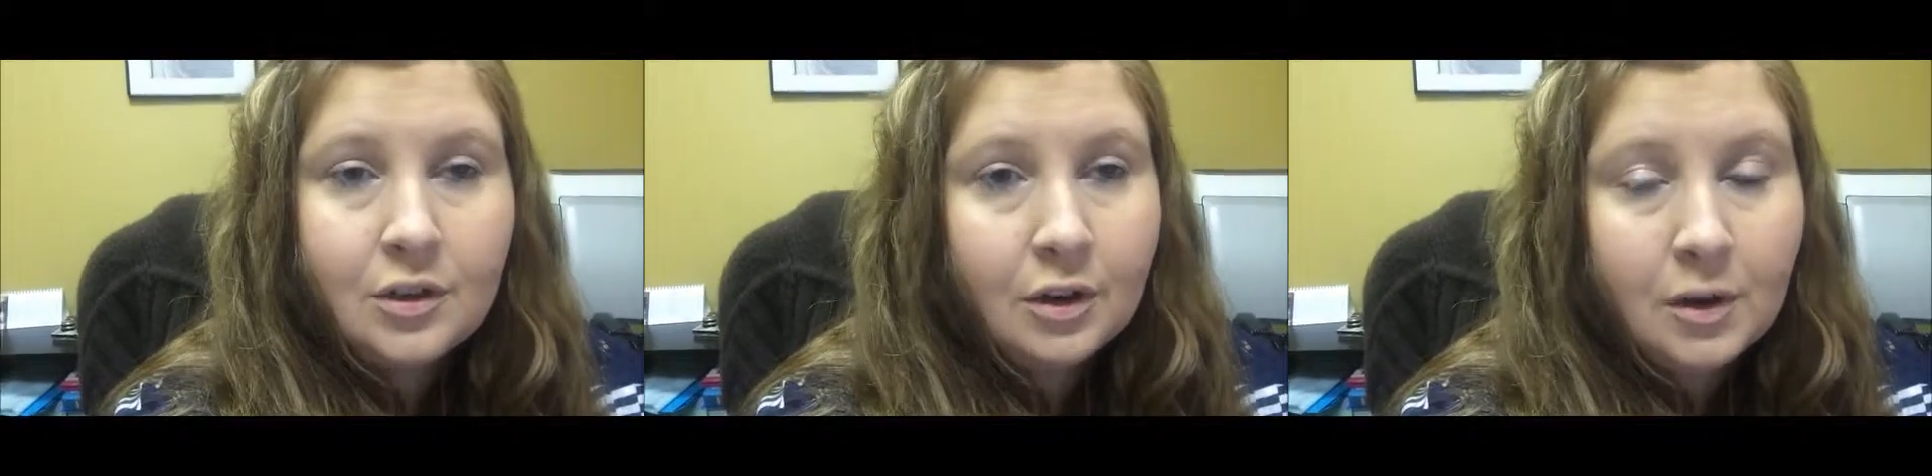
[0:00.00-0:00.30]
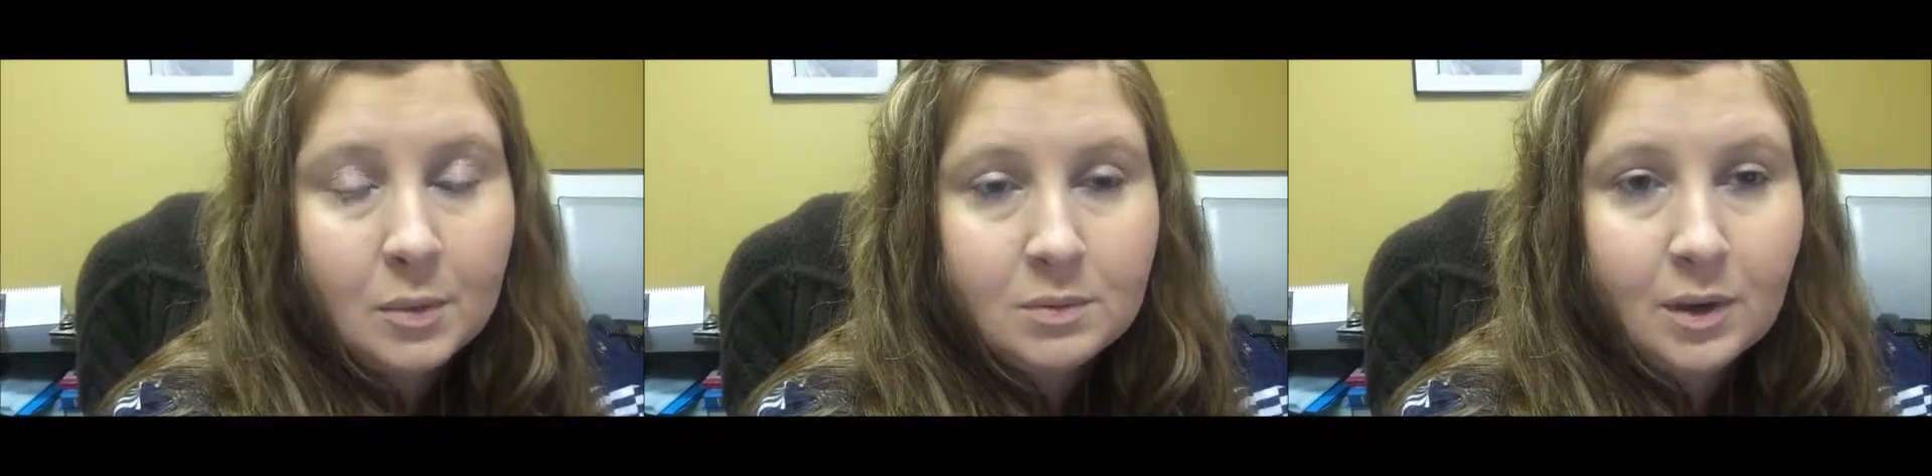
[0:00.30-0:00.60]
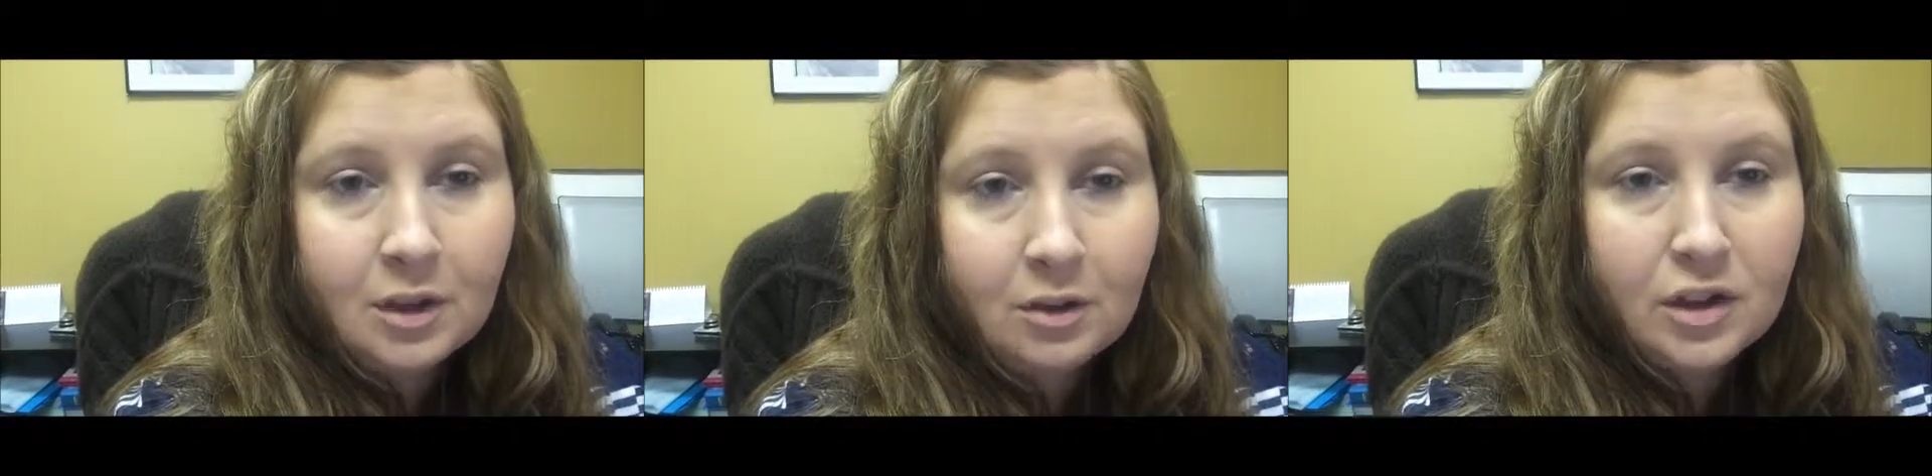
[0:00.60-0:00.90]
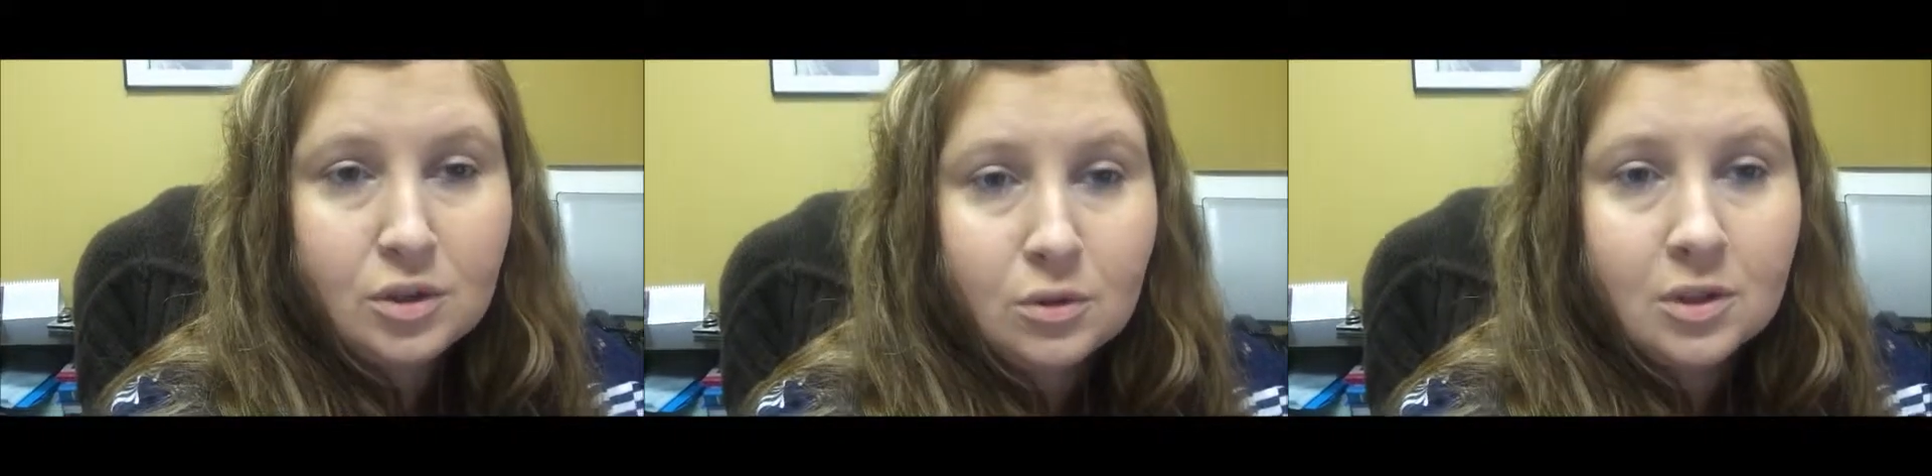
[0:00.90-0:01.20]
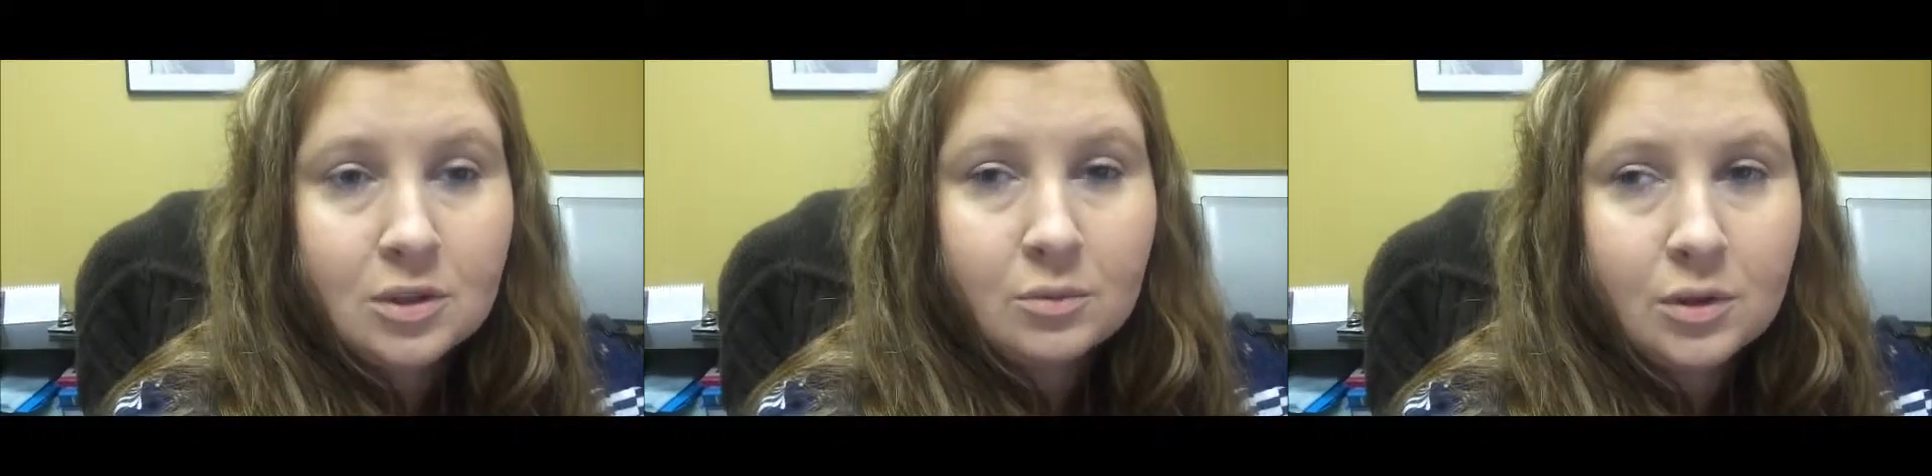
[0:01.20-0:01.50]
you don't always make the right
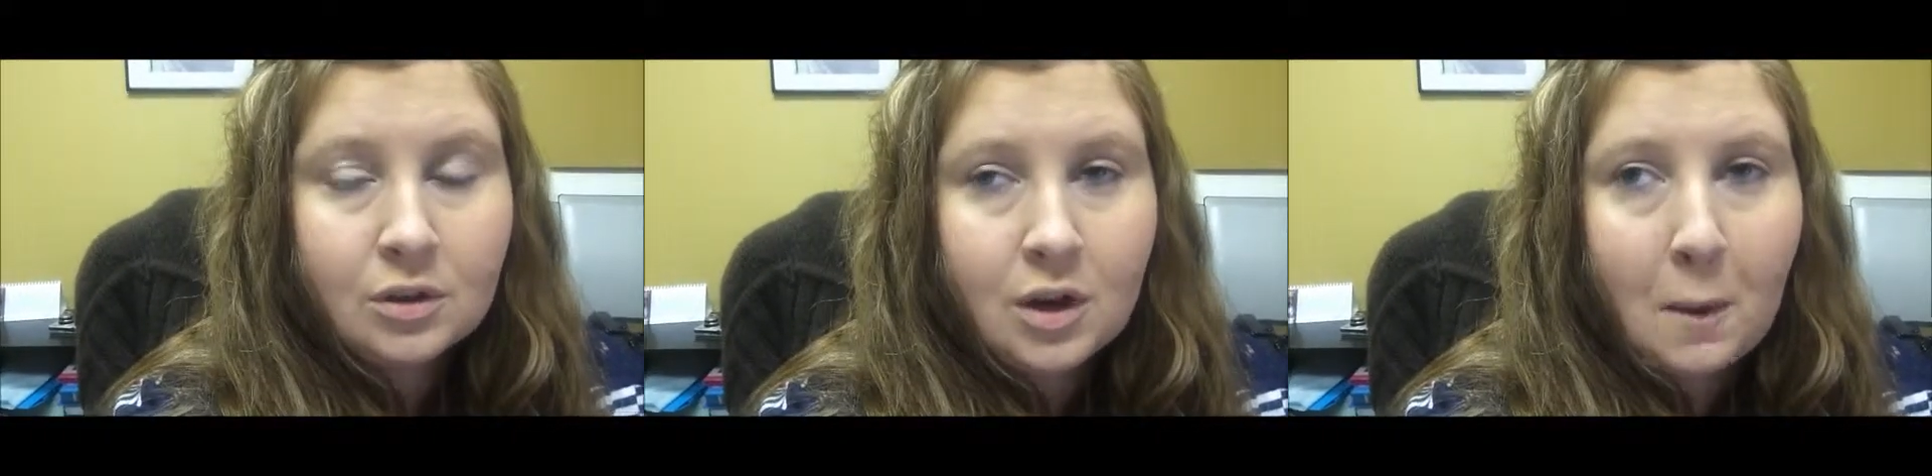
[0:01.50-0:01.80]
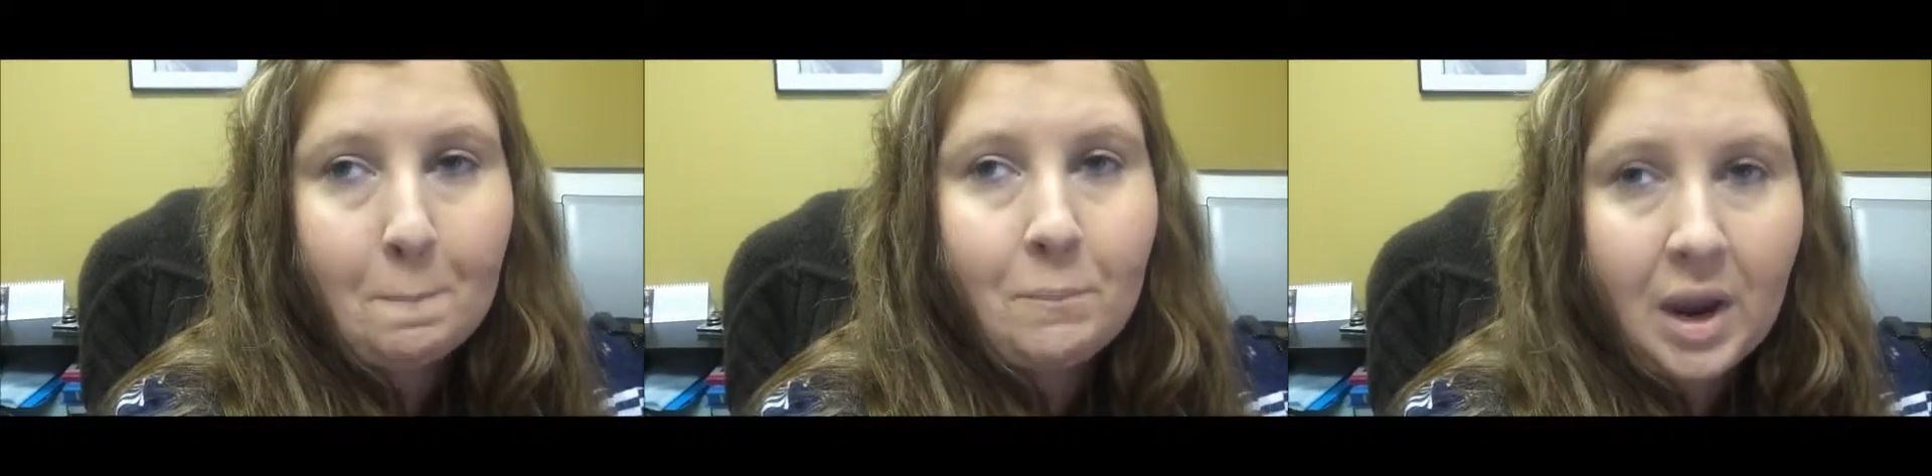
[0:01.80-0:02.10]
choices when you're not